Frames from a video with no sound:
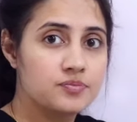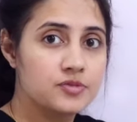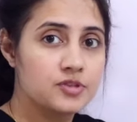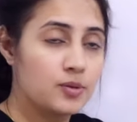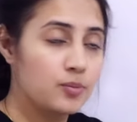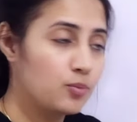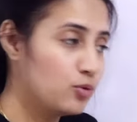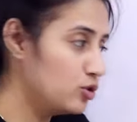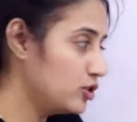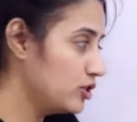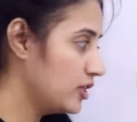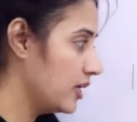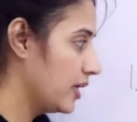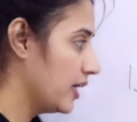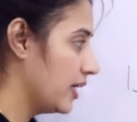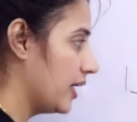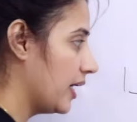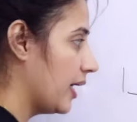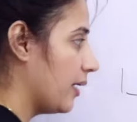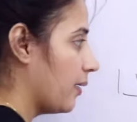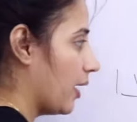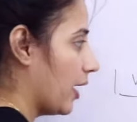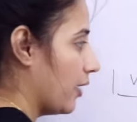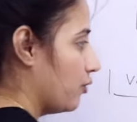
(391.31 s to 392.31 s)
Suppose here
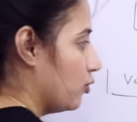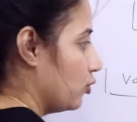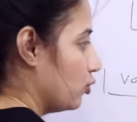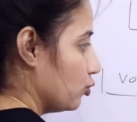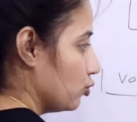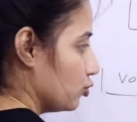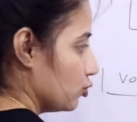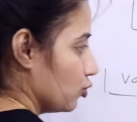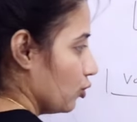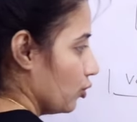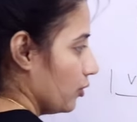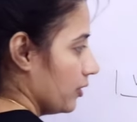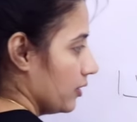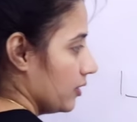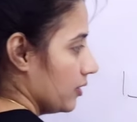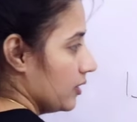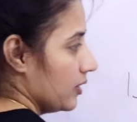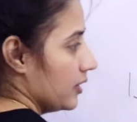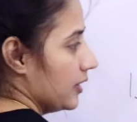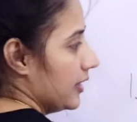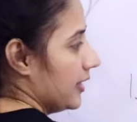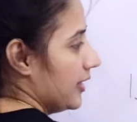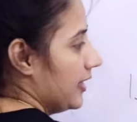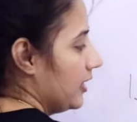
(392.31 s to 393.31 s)
I want to store
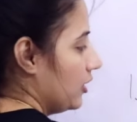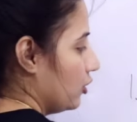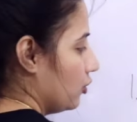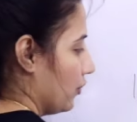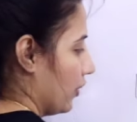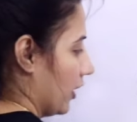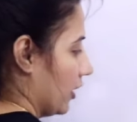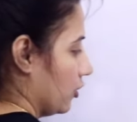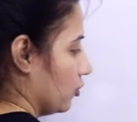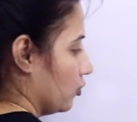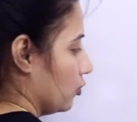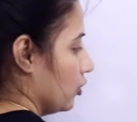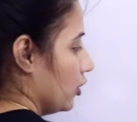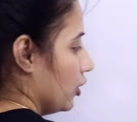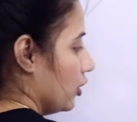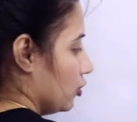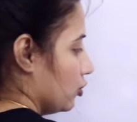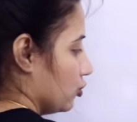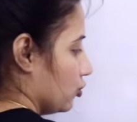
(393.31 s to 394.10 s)
int value,